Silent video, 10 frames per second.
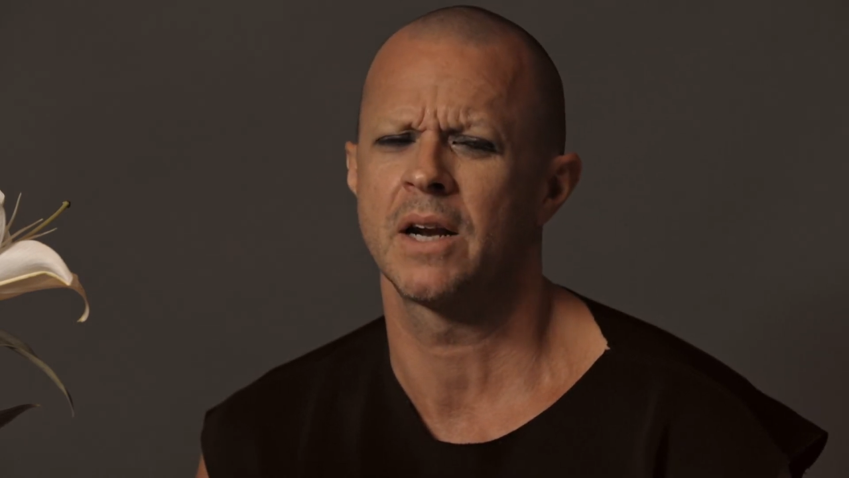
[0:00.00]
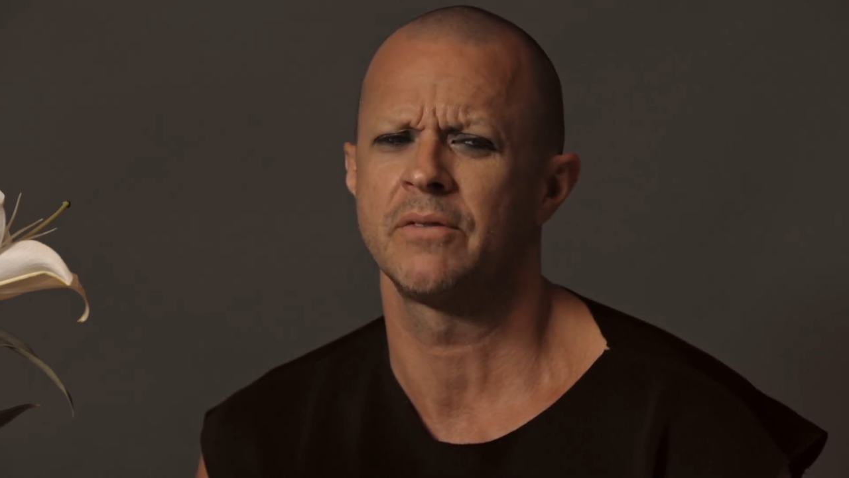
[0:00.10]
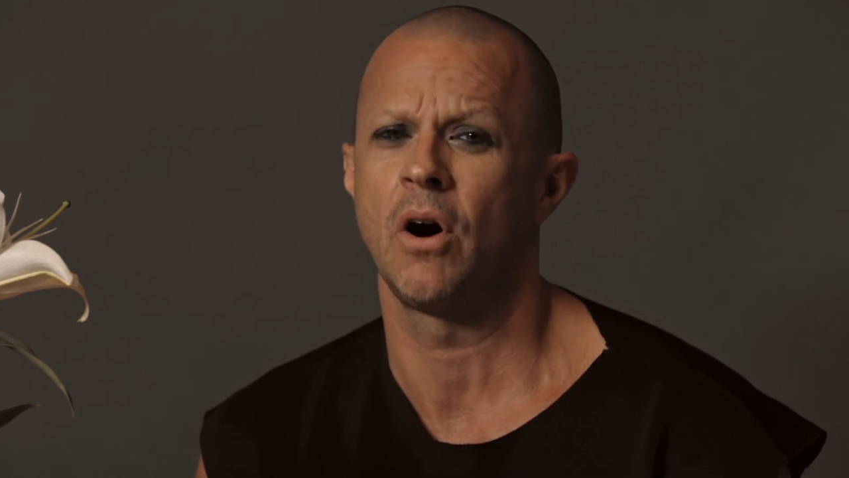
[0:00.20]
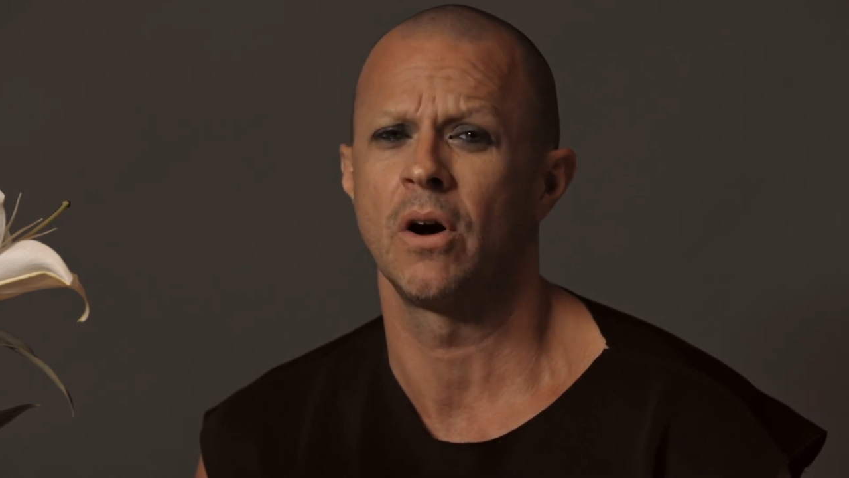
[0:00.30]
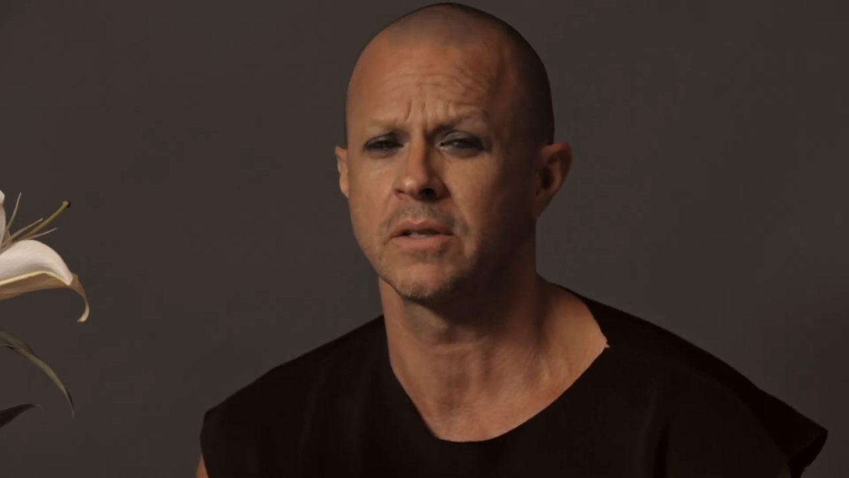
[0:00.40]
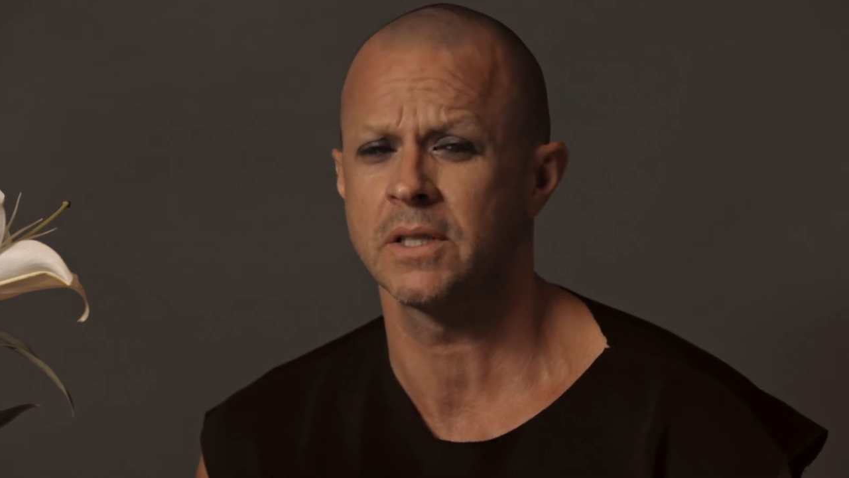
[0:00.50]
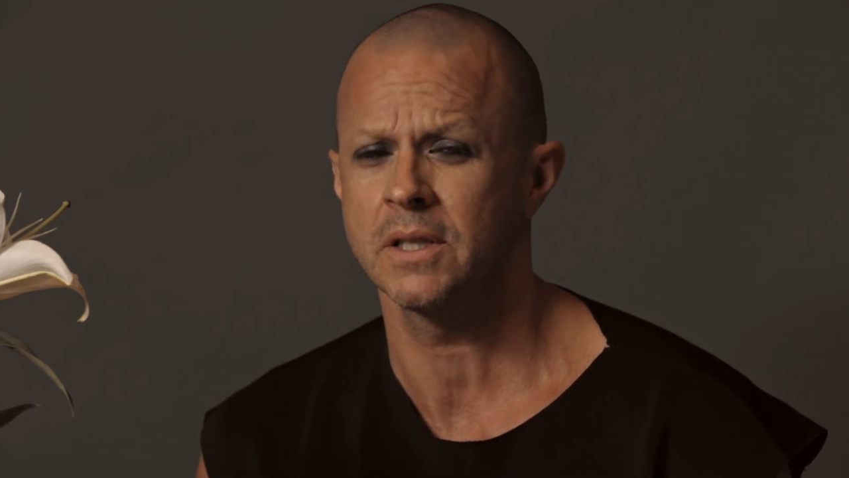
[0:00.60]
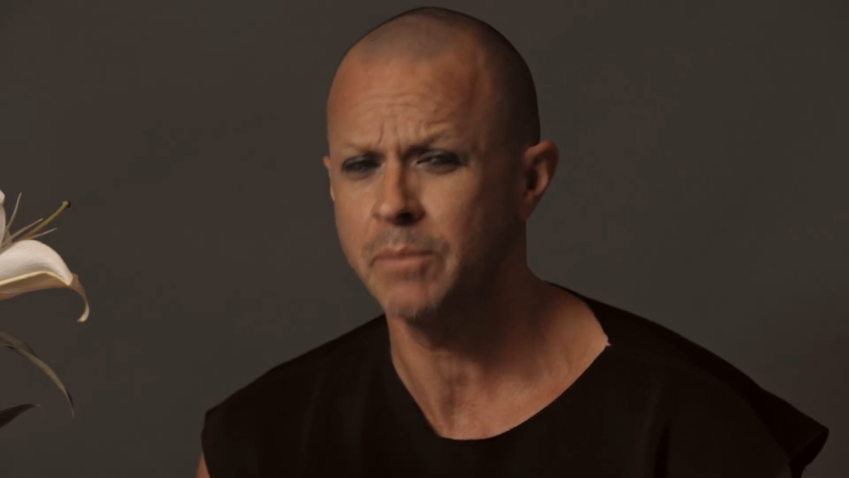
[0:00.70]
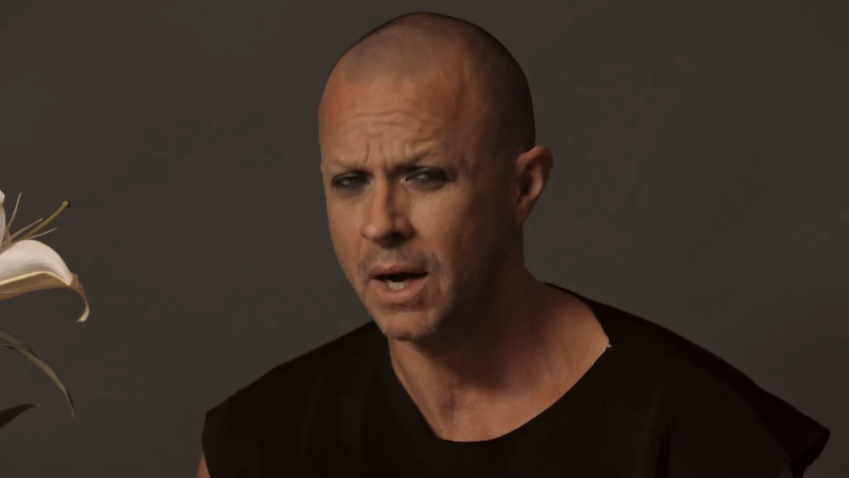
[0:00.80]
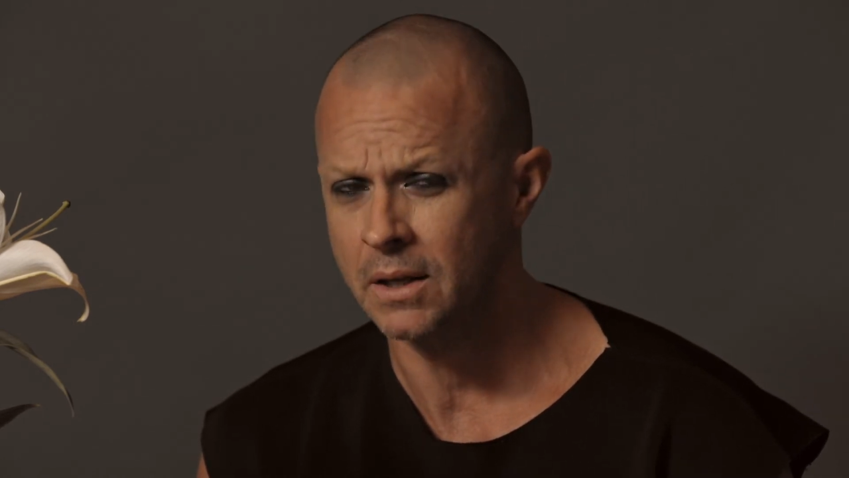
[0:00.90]
of
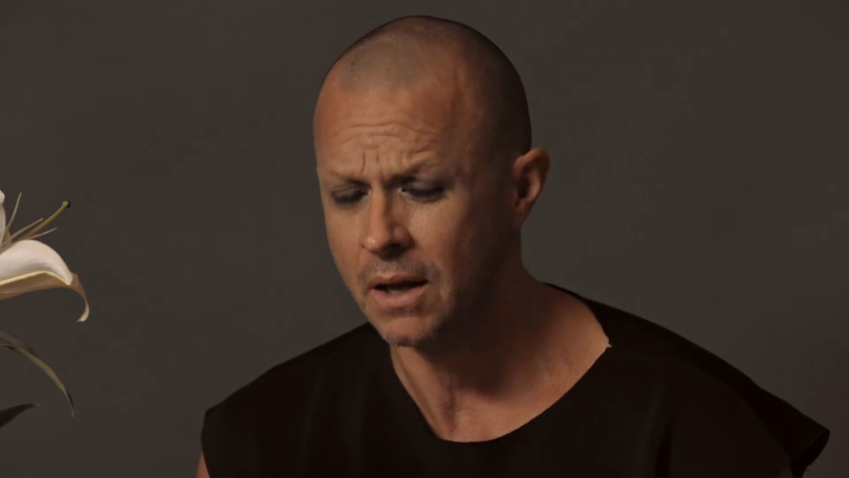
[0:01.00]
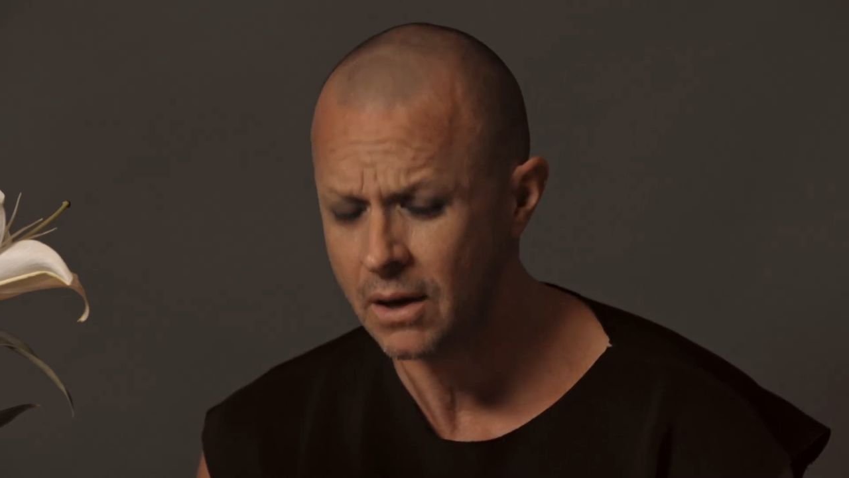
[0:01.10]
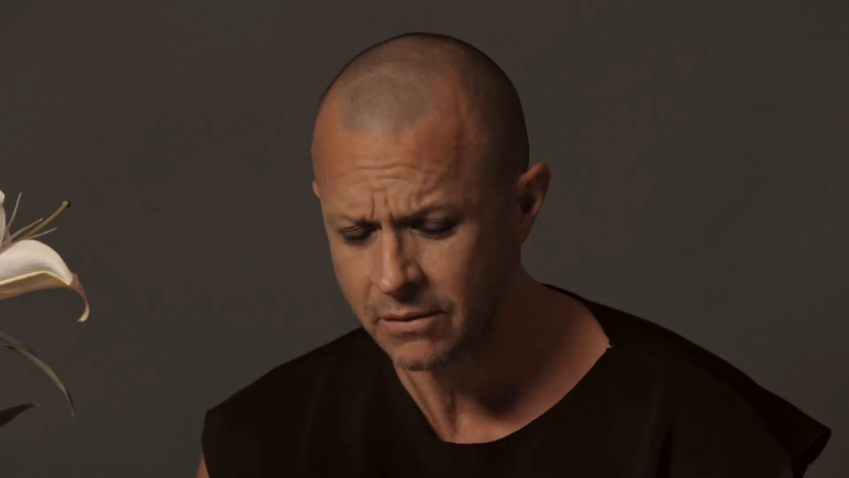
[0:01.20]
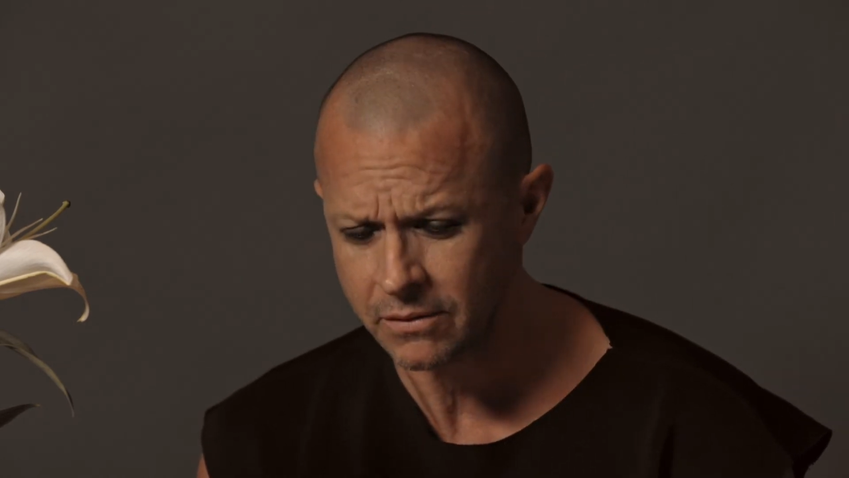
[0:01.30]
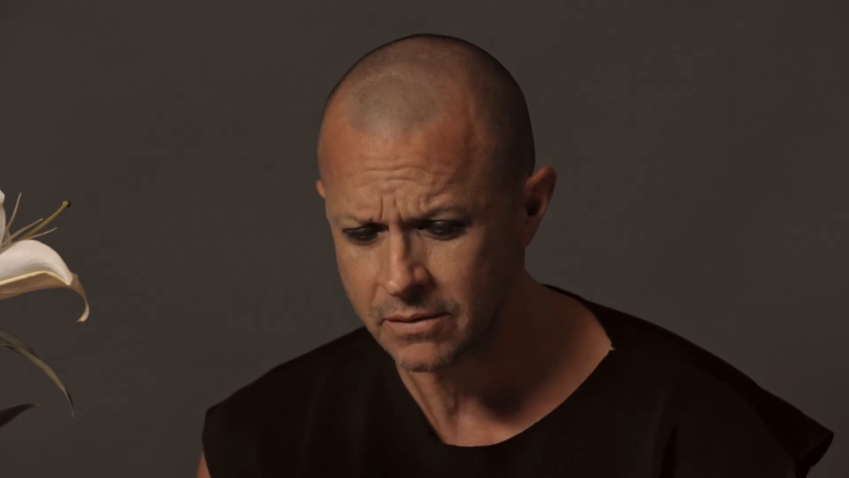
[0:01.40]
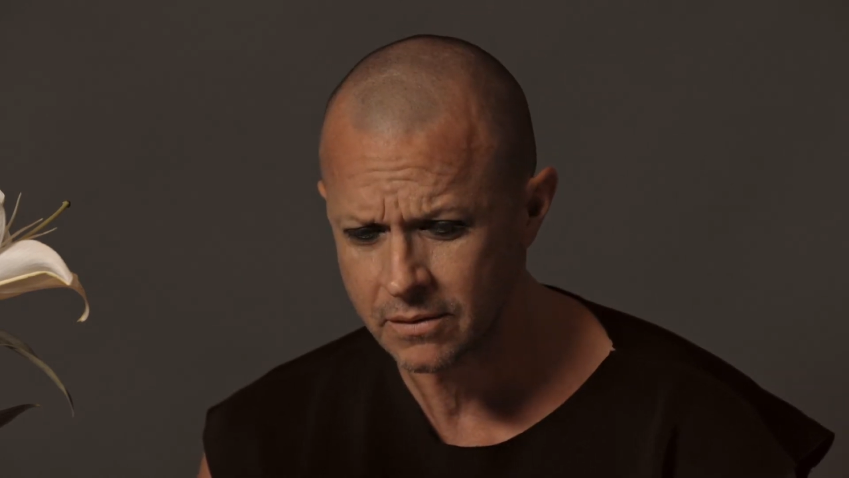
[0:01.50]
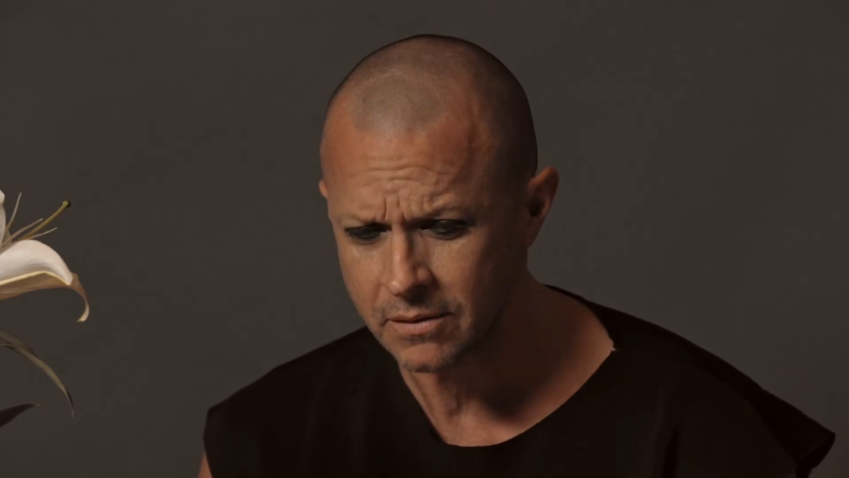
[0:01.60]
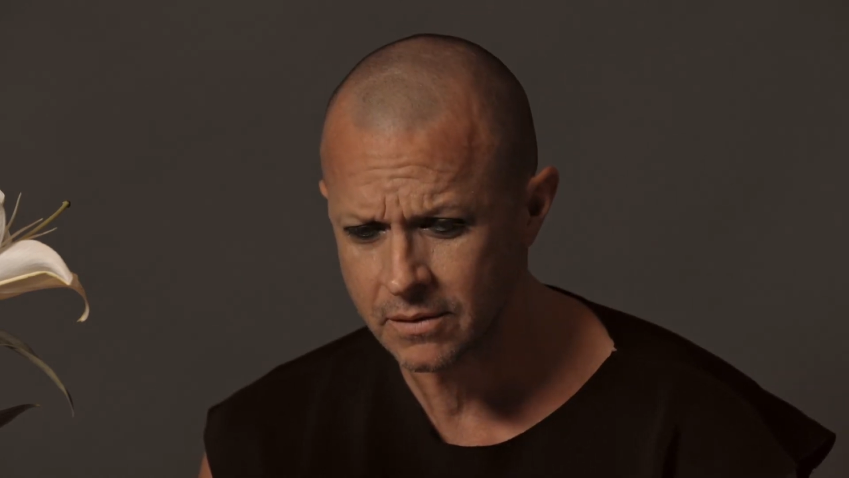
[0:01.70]
haunted by love.